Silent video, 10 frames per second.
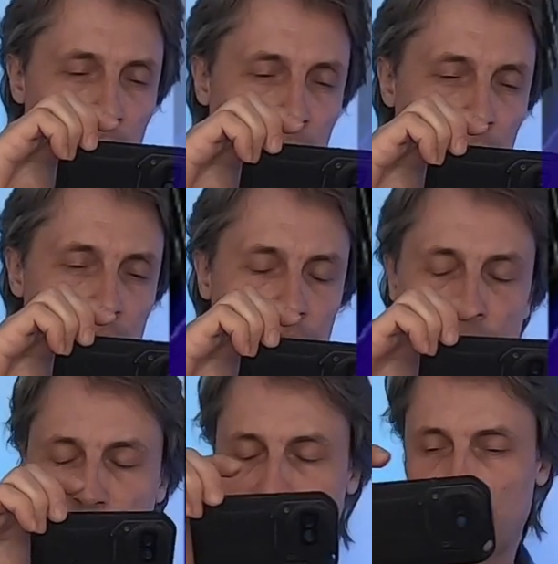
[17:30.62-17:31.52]
is
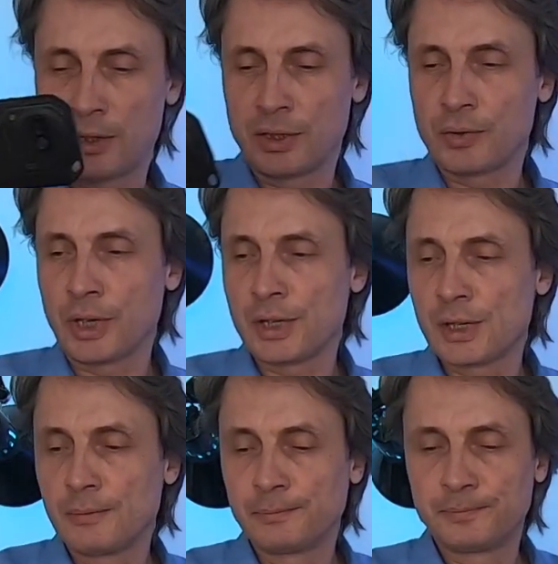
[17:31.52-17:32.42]
68
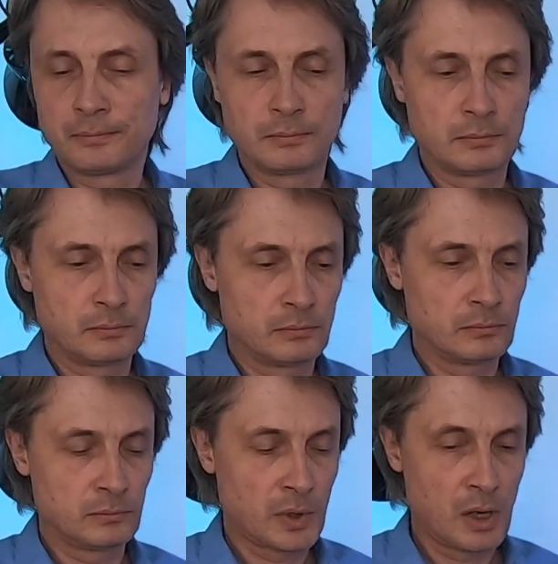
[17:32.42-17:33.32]
degrees.
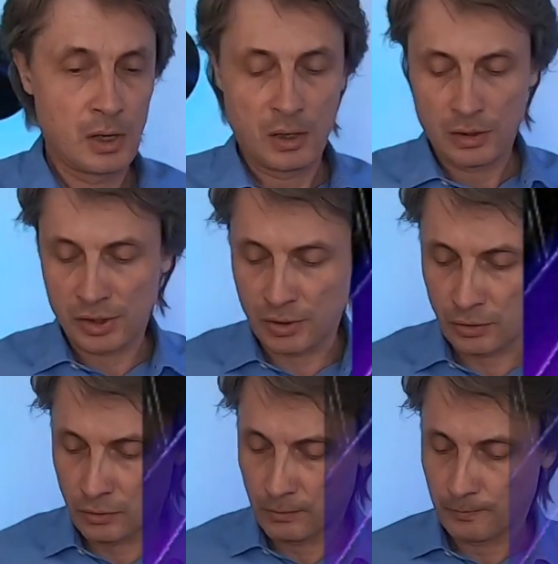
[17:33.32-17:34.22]

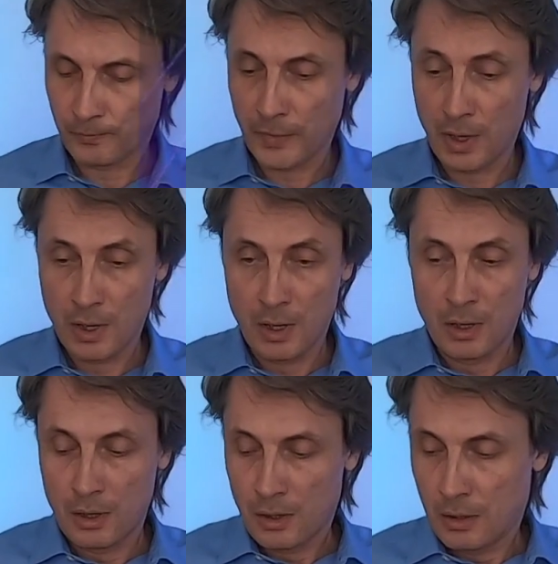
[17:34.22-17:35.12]
So
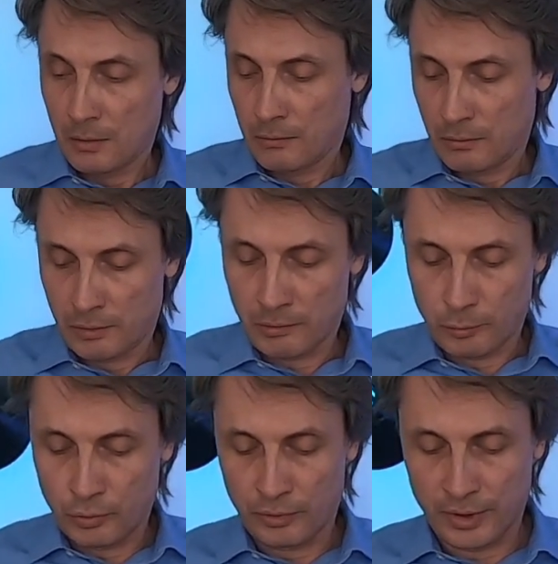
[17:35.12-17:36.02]
we will
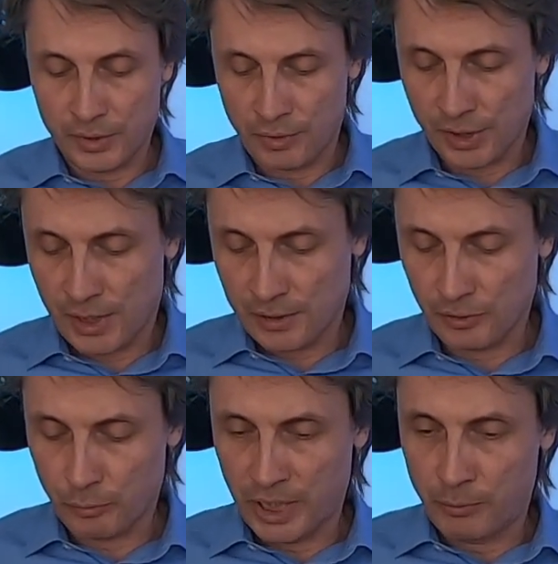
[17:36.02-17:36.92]
put these results
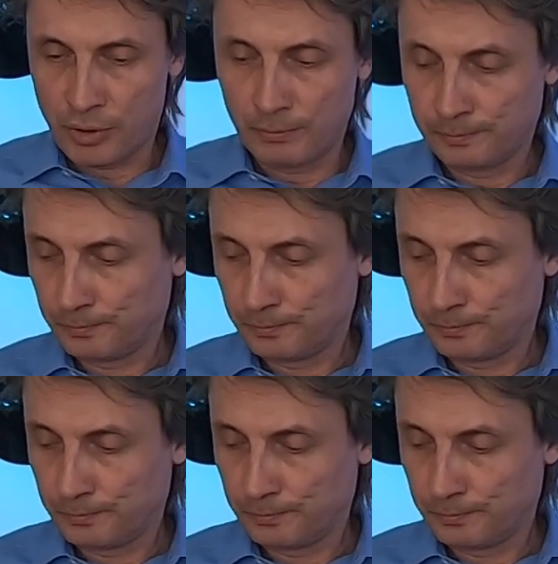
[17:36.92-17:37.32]
on paper.